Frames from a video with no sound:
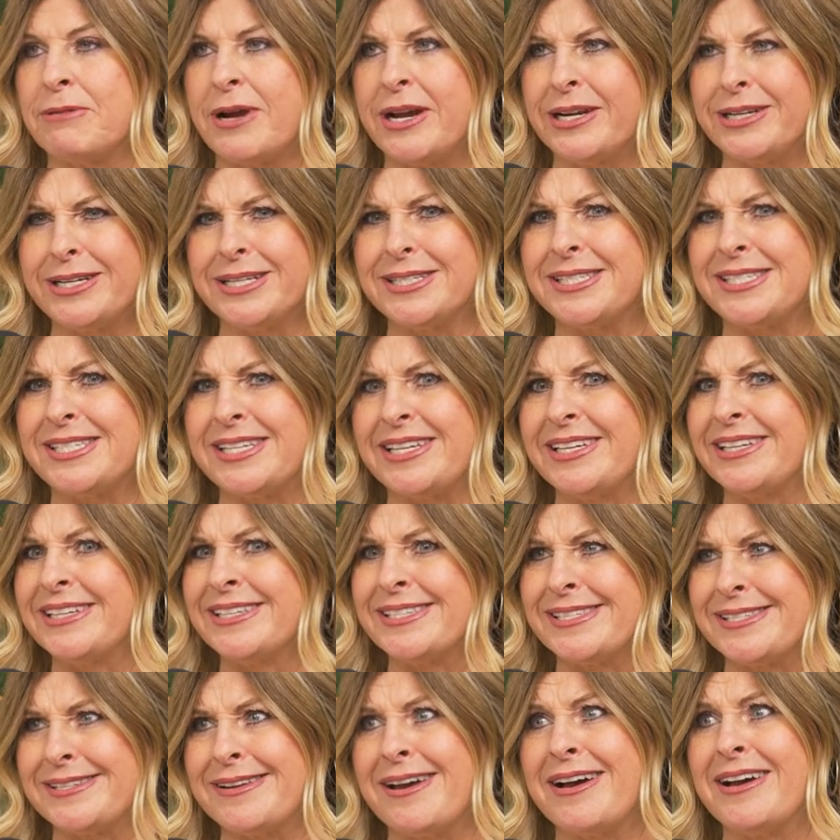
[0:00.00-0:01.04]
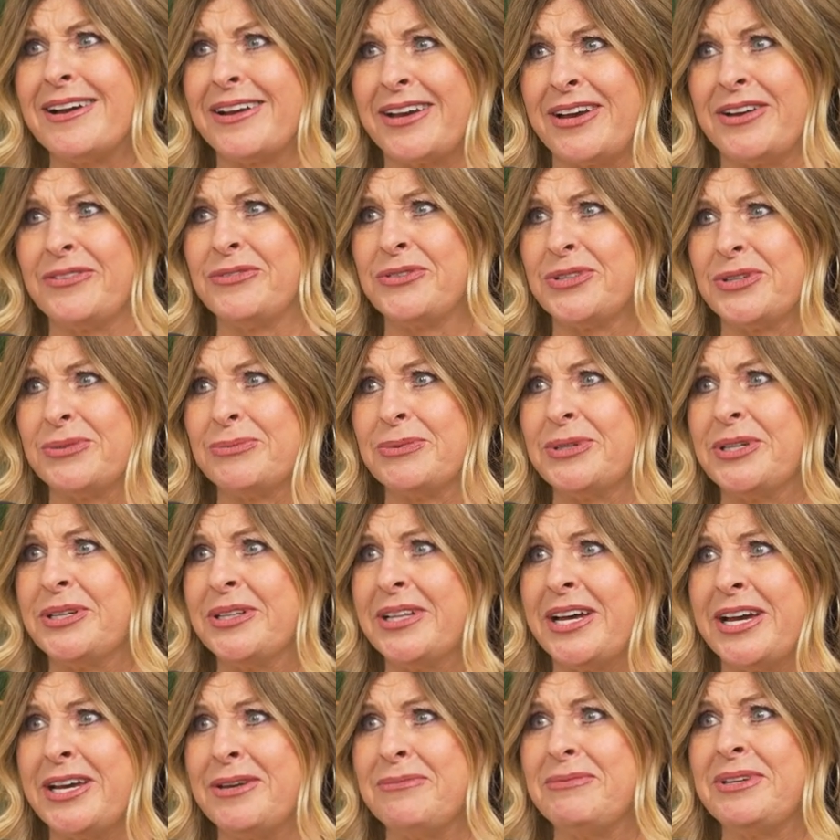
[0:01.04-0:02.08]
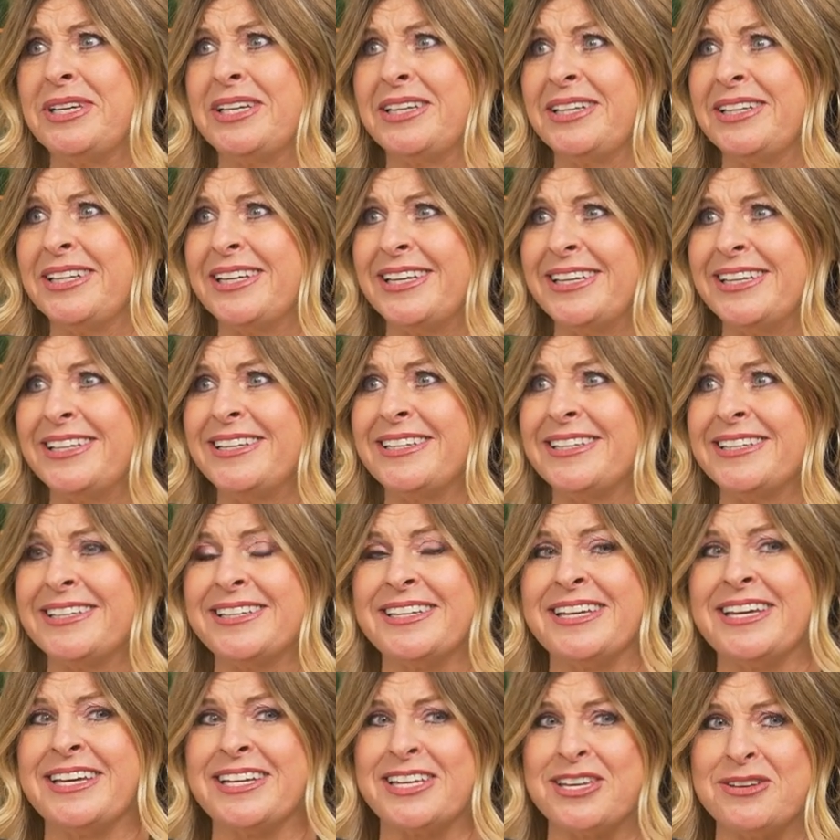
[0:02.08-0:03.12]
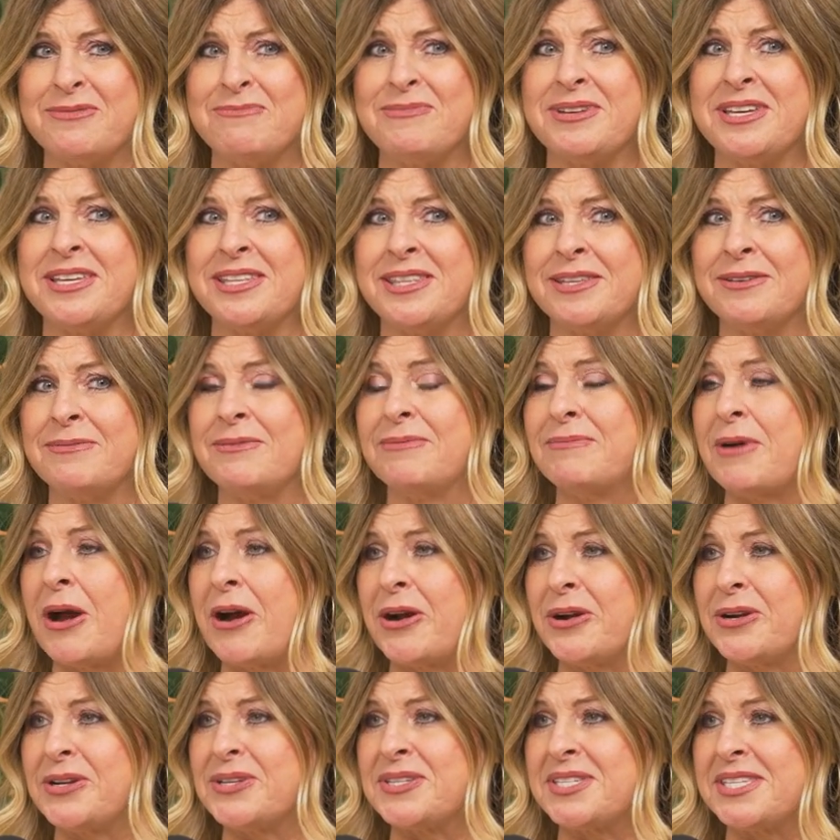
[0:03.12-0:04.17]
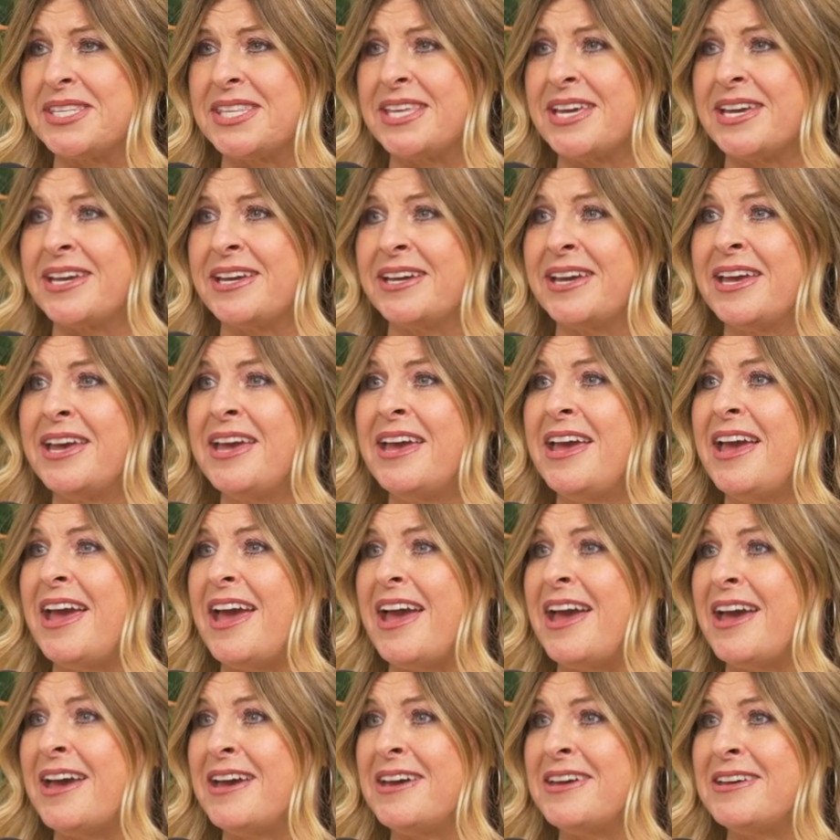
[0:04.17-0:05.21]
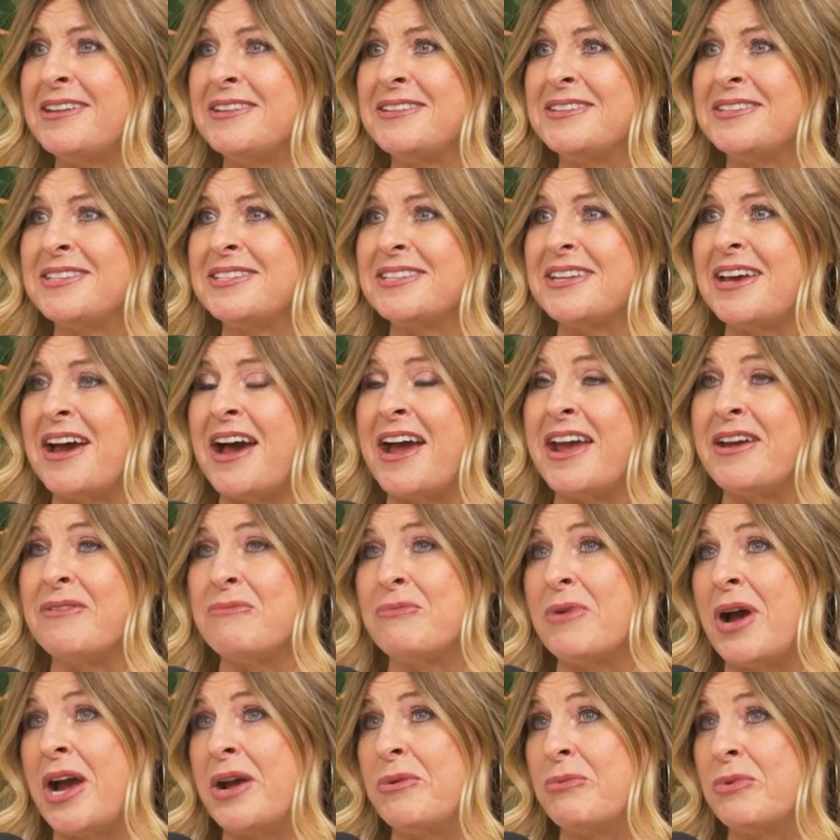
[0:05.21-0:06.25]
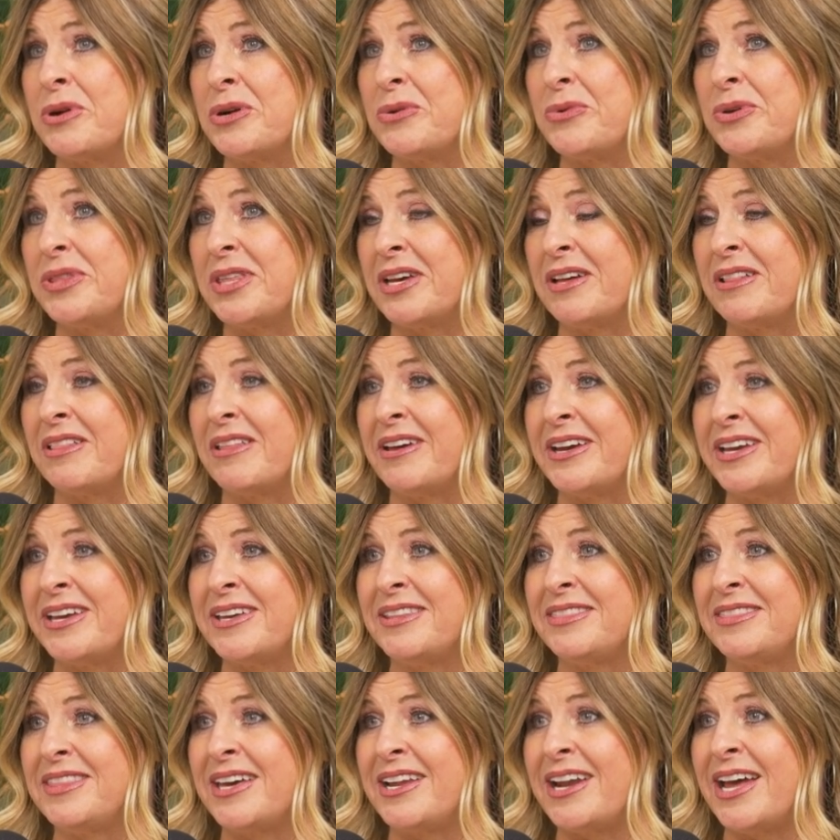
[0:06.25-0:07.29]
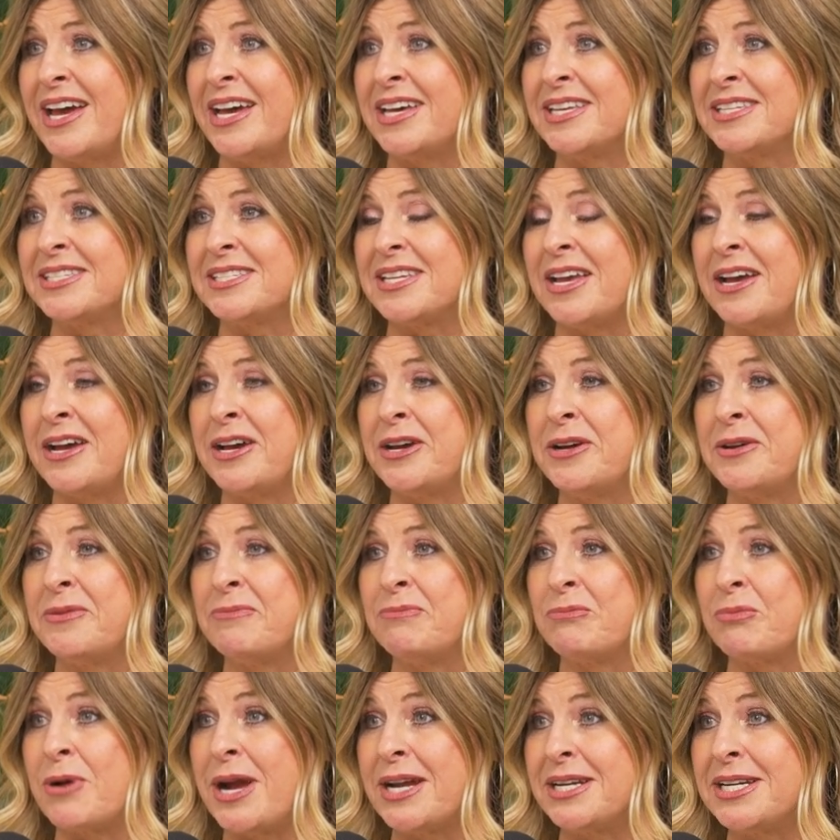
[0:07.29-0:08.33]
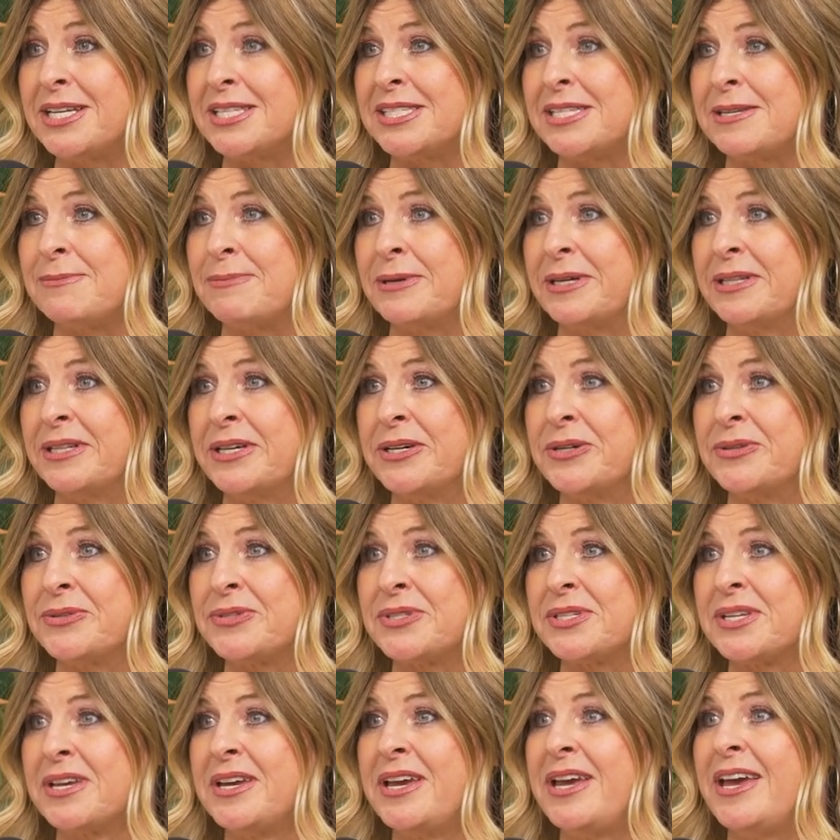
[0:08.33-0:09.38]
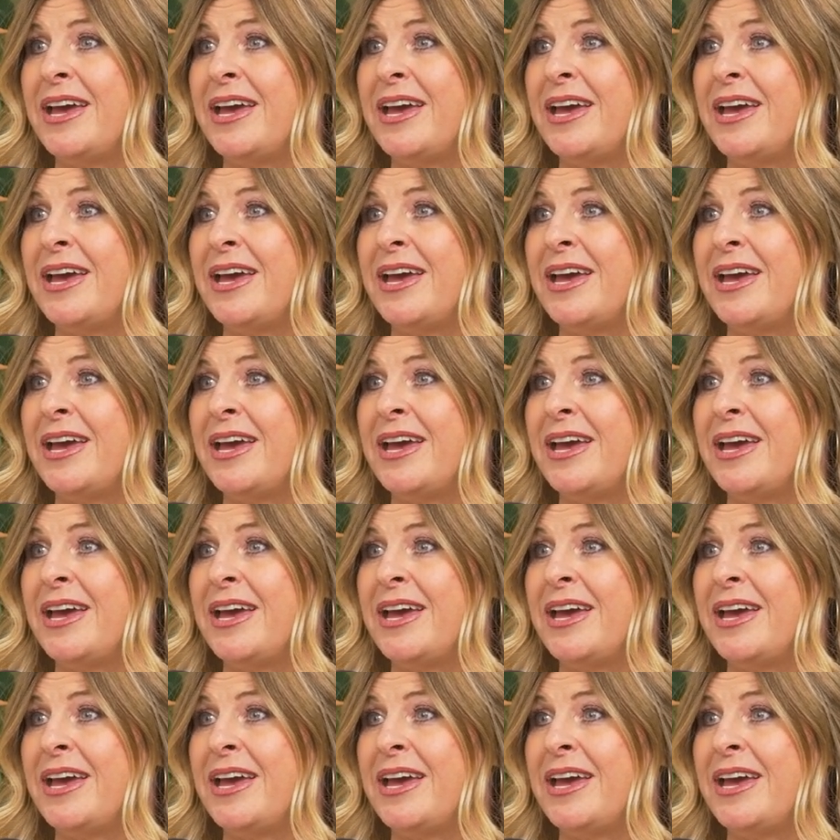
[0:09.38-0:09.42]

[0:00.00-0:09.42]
pregnancy is not comfortable. I mean, it, it can be the hardest thing. And I I work with a client that has um, pregnancy pillows